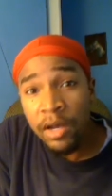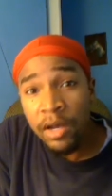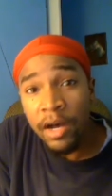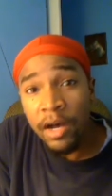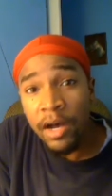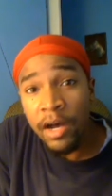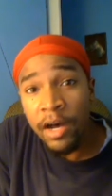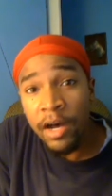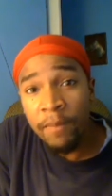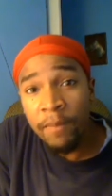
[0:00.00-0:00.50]

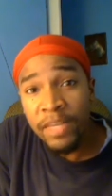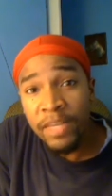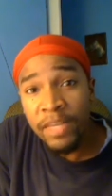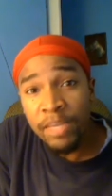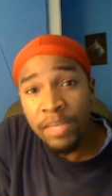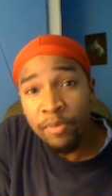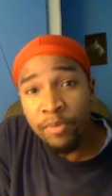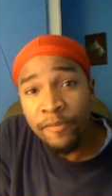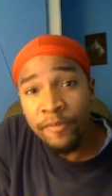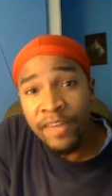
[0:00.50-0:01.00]
uh,
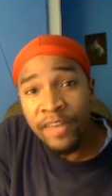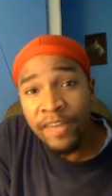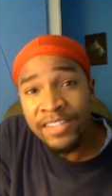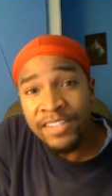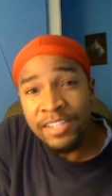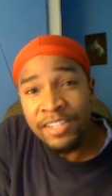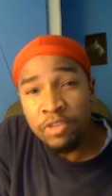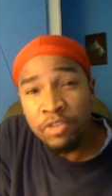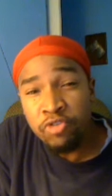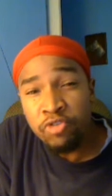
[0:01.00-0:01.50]
many
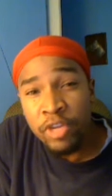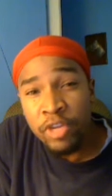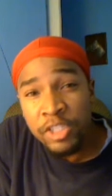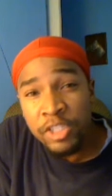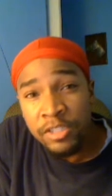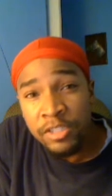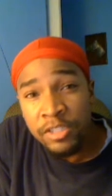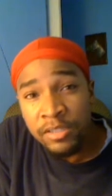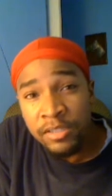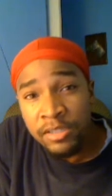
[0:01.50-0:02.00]
professing
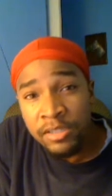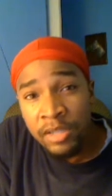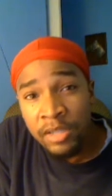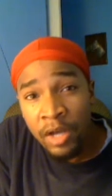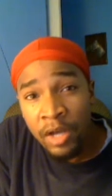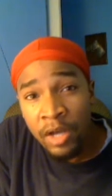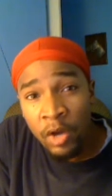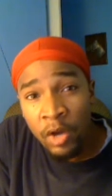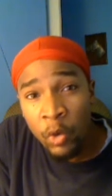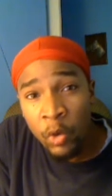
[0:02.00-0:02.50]
Christians
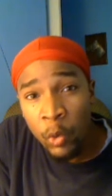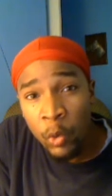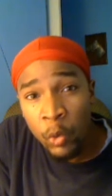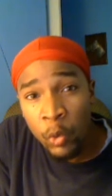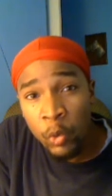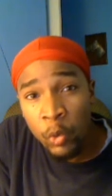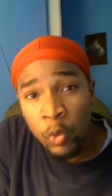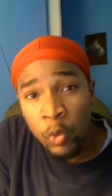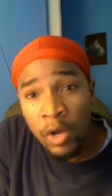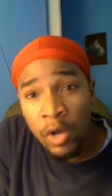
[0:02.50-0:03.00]

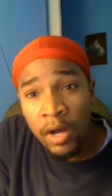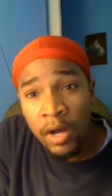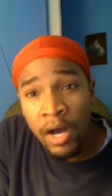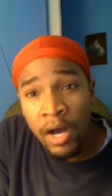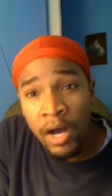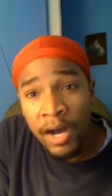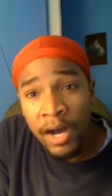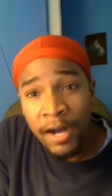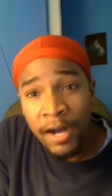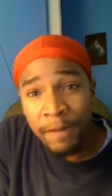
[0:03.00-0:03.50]
who
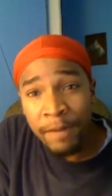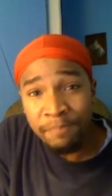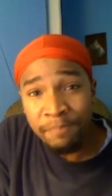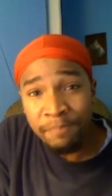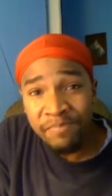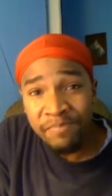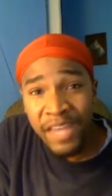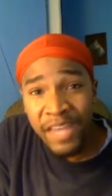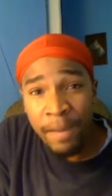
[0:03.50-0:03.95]
um,